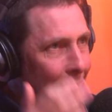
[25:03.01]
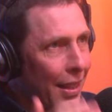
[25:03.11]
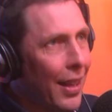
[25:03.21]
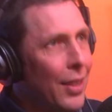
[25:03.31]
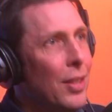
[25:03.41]

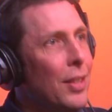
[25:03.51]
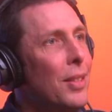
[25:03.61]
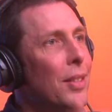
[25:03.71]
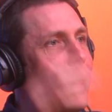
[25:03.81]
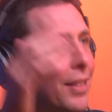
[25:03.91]

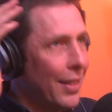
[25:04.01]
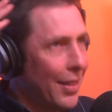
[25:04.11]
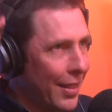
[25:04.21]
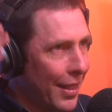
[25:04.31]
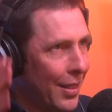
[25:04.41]
thousands,
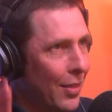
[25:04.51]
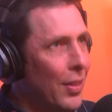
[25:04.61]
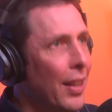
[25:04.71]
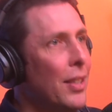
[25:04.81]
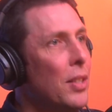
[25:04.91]
tens of
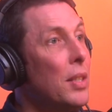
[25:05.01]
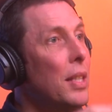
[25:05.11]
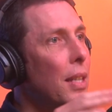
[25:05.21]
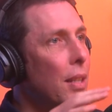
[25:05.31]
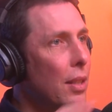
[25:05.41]
thousands
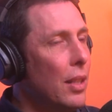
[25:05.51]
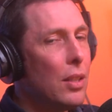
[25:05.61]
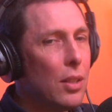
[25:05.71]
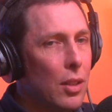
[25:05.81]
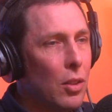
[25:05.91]
of years. This
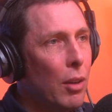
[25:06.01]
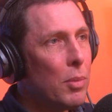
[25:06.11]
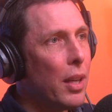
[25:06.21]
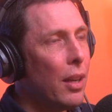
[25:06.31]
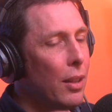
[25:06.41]
is the time
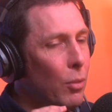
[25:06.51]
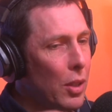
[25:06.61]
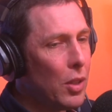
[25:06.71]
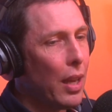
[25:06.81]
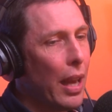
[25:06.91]
scale at
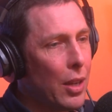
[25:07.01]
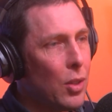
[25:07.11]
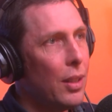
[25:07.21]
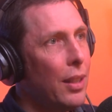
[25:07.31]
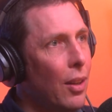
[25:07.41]
which
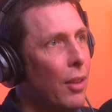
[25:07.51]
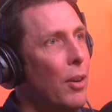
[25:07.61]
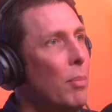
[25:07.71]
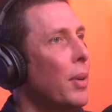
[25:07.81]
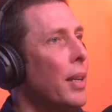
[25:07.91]
actually life
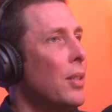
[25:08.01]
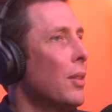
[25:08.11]
operates